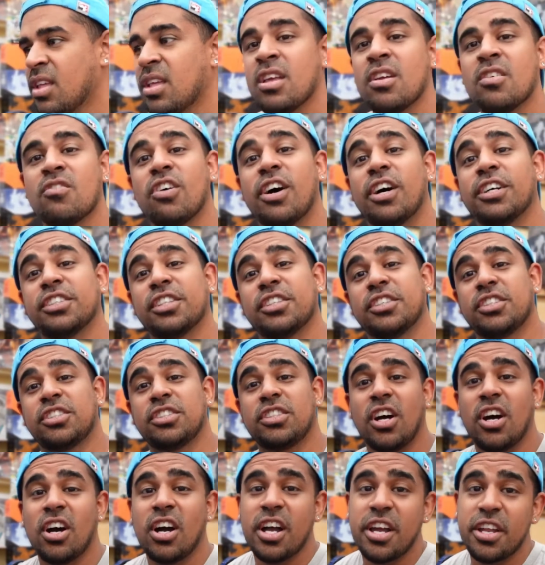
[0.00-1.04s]
Right, so
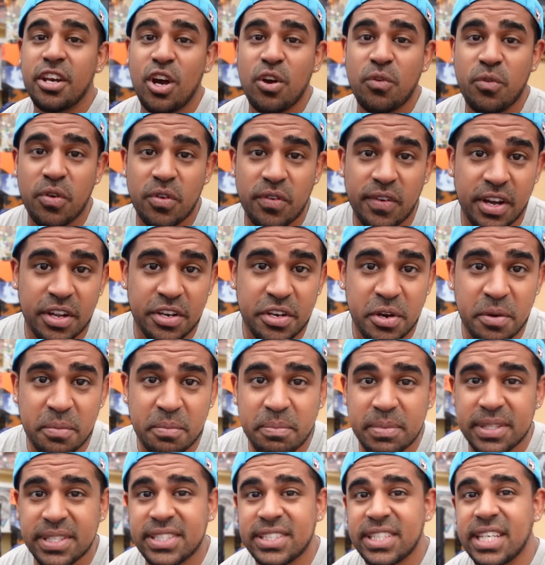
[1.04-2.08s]
starting off with our
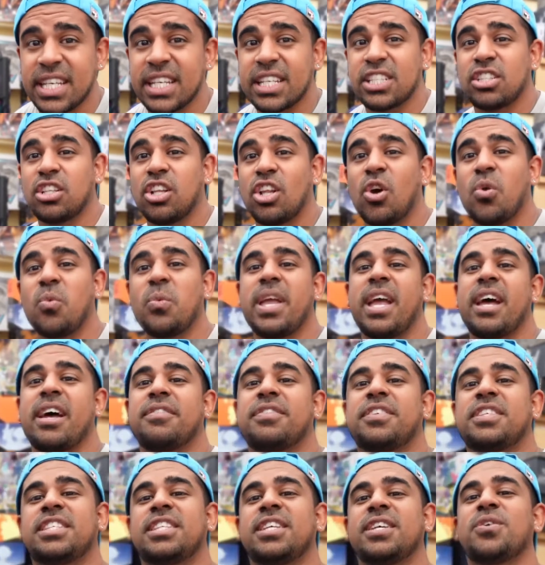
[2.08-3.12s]
number 6 slot, we have
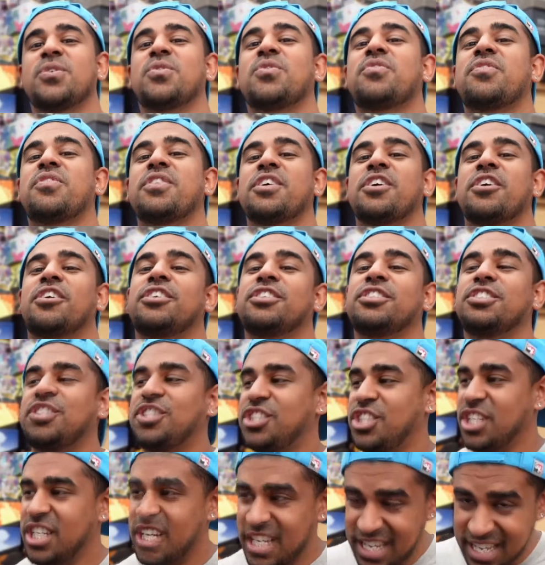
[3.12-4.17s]
Sylveon
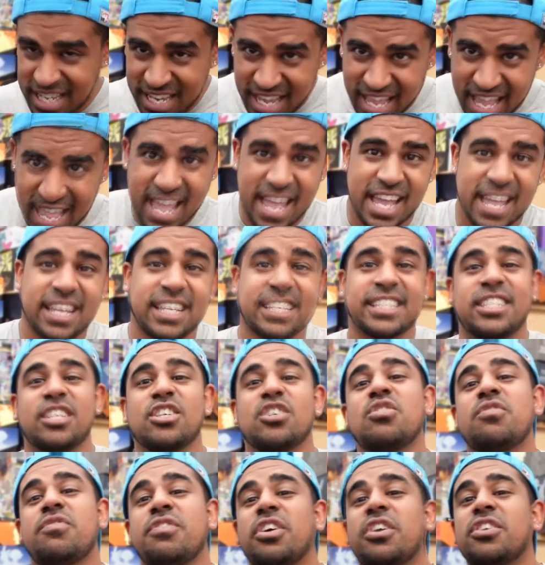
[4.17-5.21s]
GX.
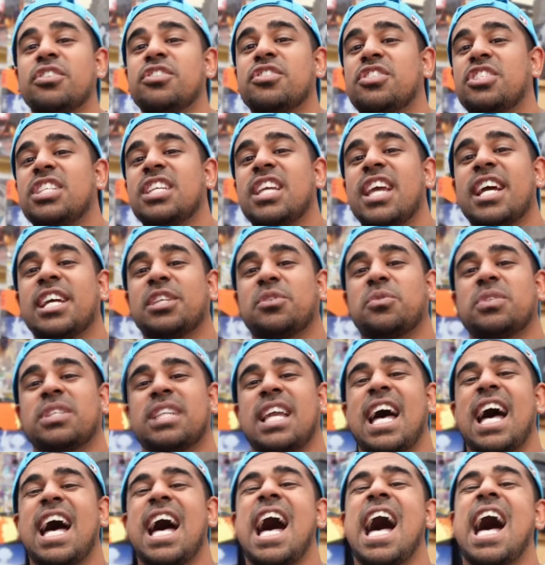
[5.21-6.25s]
Sylveon GX was an
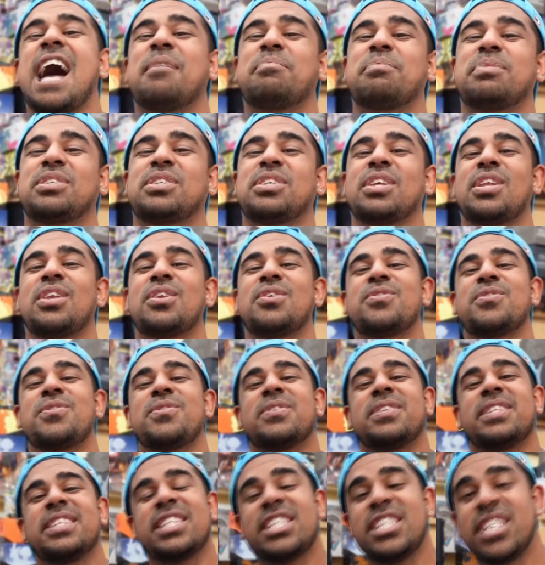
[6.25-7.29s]
absolute
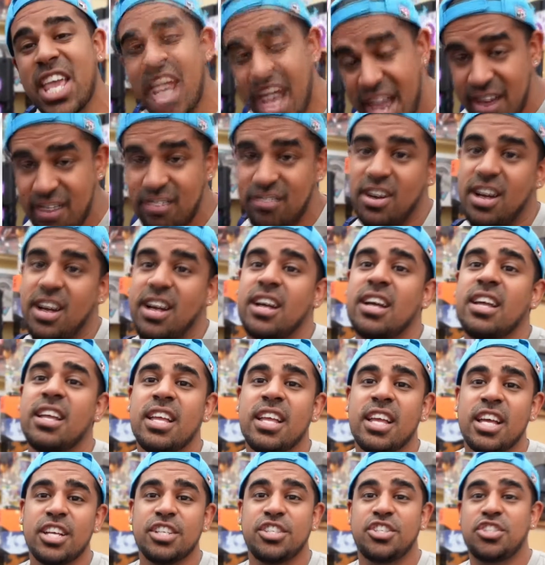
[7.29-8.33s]
terror
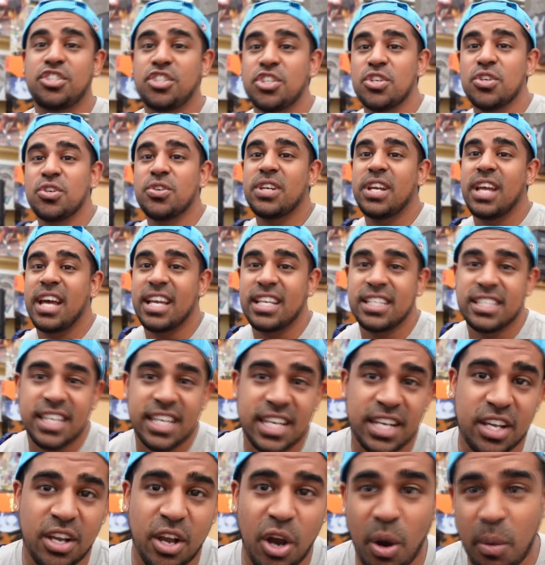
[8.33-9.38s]
as soon as
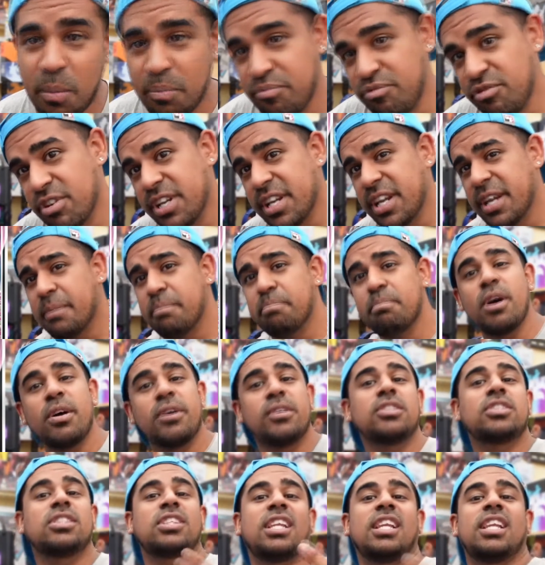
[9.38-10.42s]
it got printed,
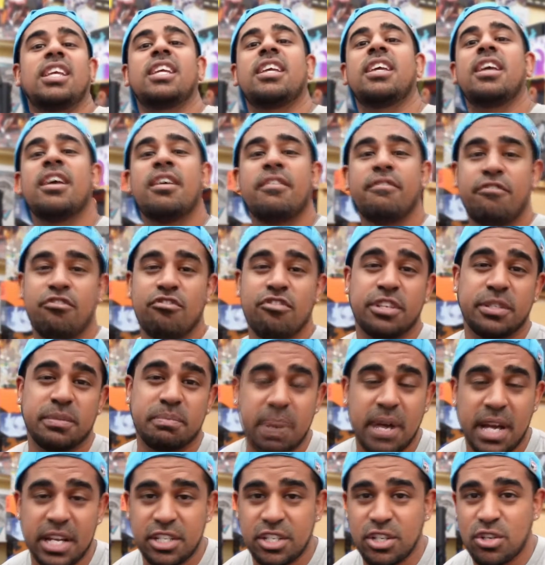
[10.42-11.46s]
mostly for its
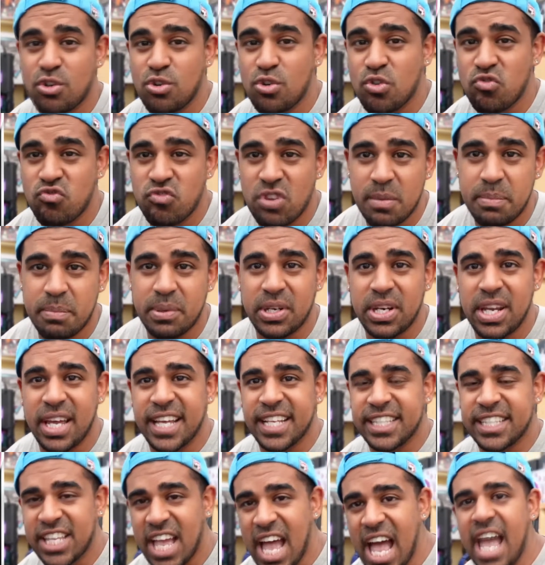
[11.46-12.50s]
magical ribbon
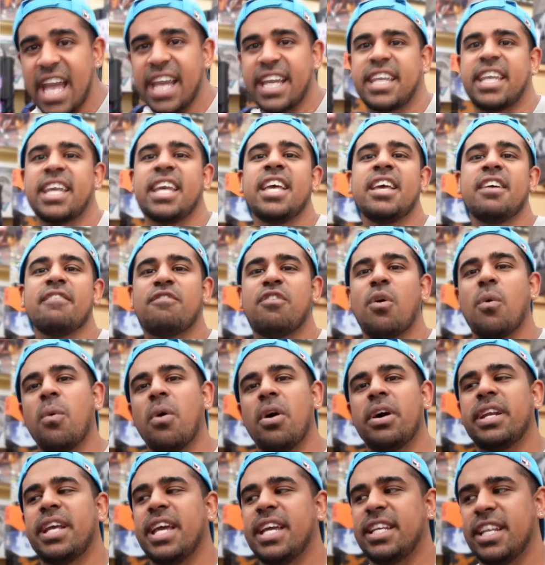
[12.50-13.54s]
attack. For
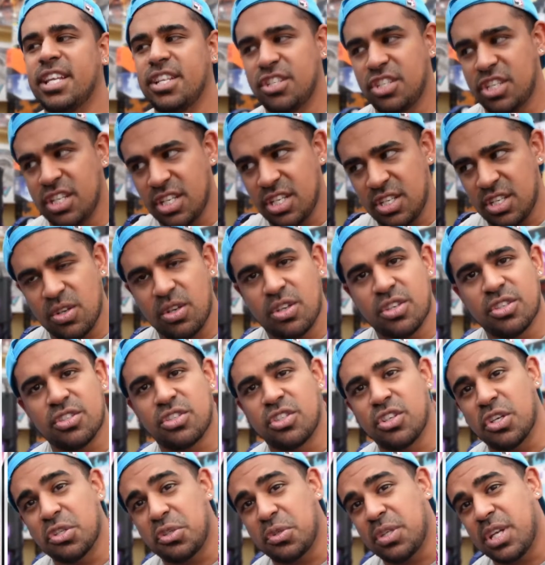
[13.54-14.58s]
1 energy, you can
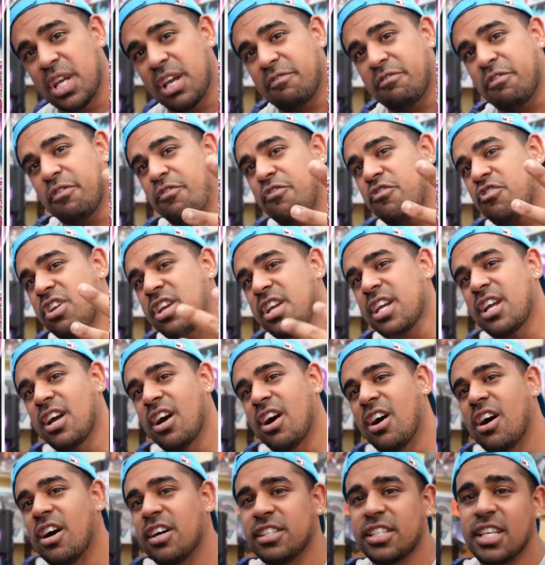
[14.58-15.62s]
search your deck for 3
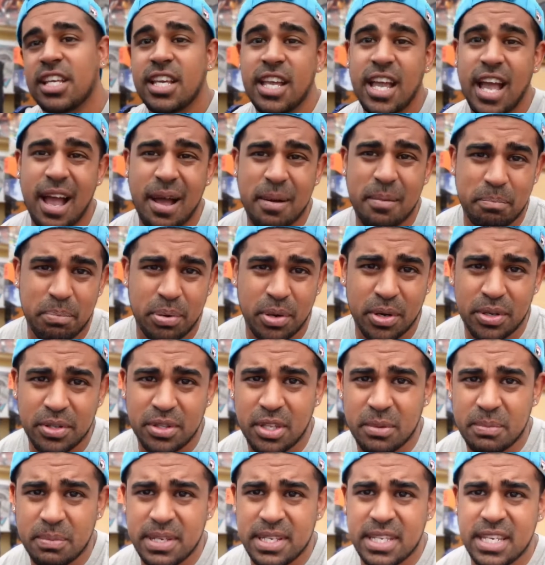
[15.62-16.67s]
cards and put
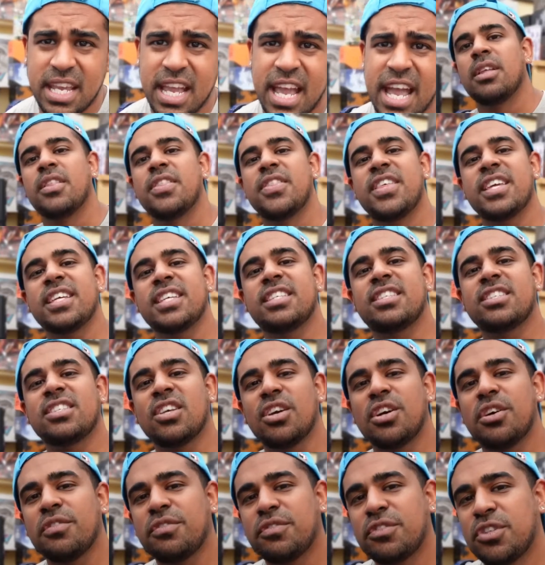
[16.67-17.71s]
them in your hand. This
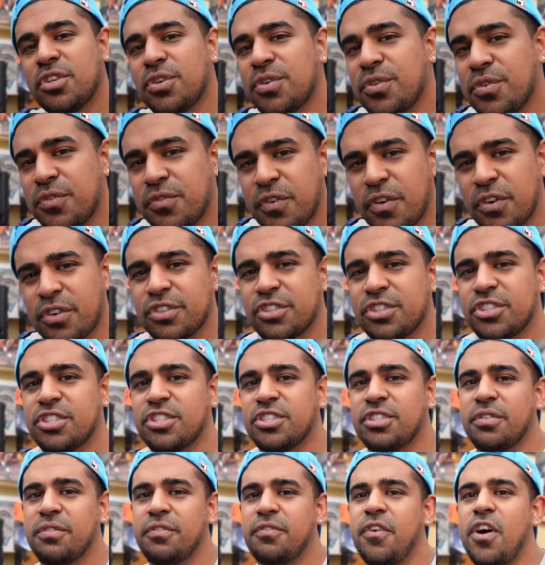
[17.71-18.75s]
served 2 functions.
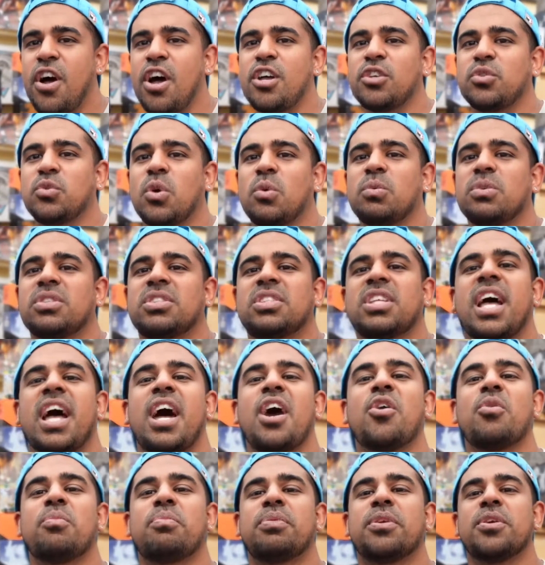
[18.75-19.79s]
The first one was to
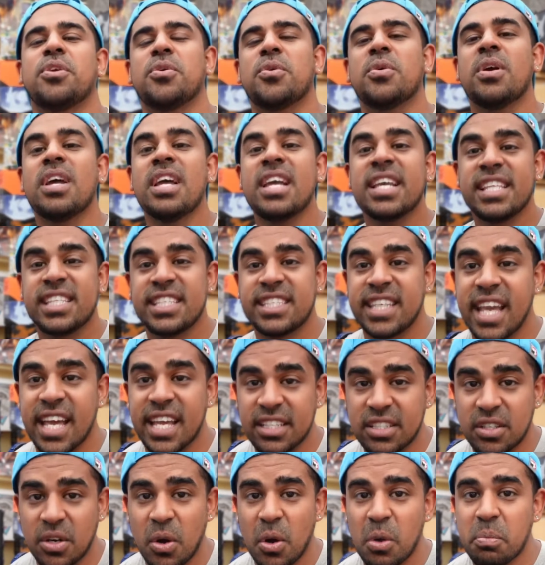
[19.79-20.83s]
help you
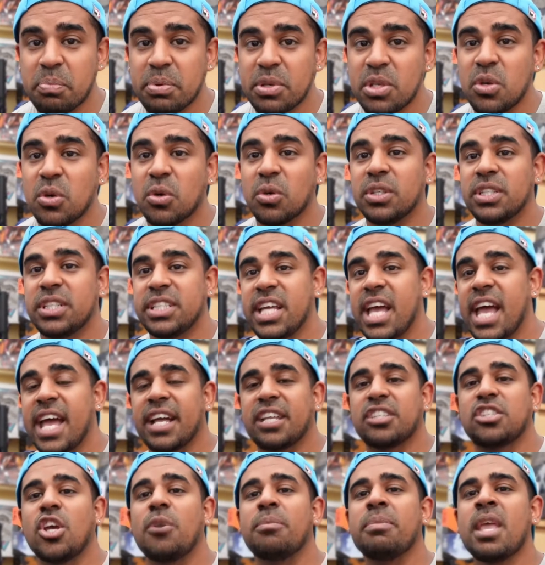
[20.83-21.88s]
set up your deck.
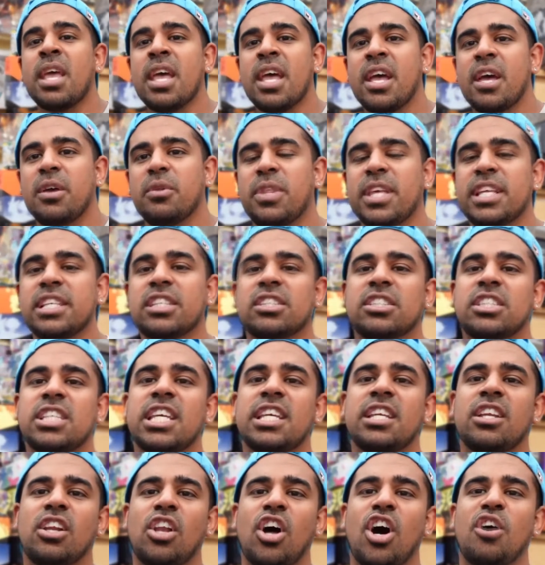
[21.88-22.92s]
So this
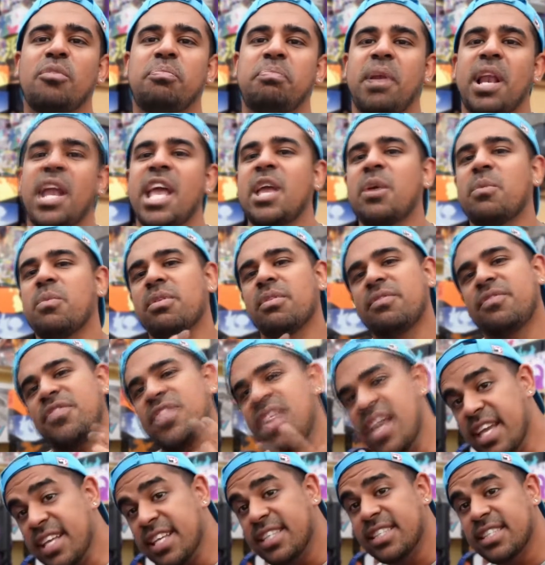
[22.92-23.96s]
seen a lot of play with
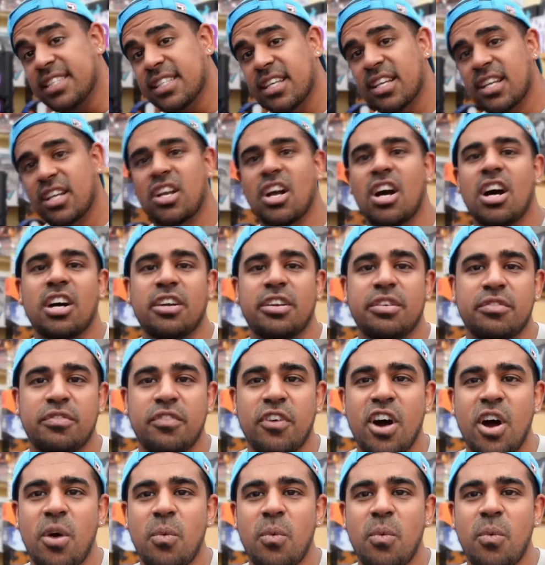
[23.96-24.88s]
this Gardevoir.